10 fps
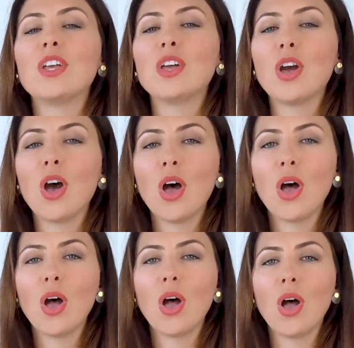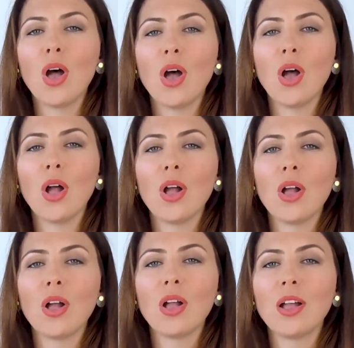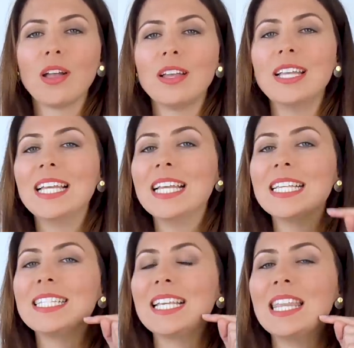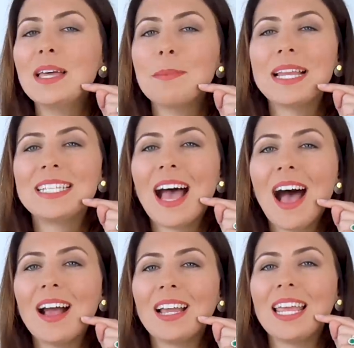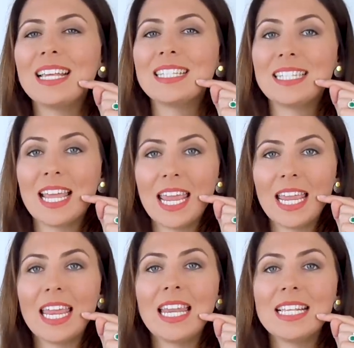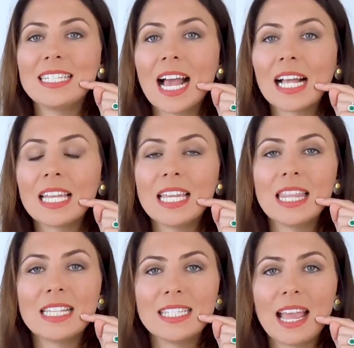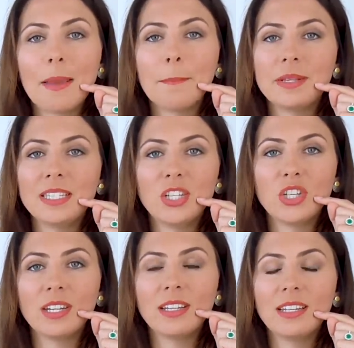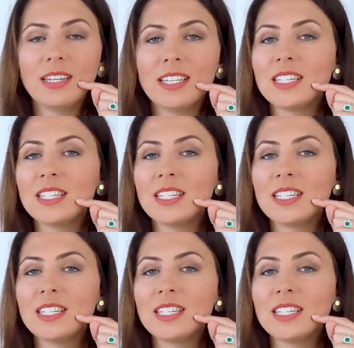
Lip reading: Kuh. See that my tongue is staying in exactly the same position. It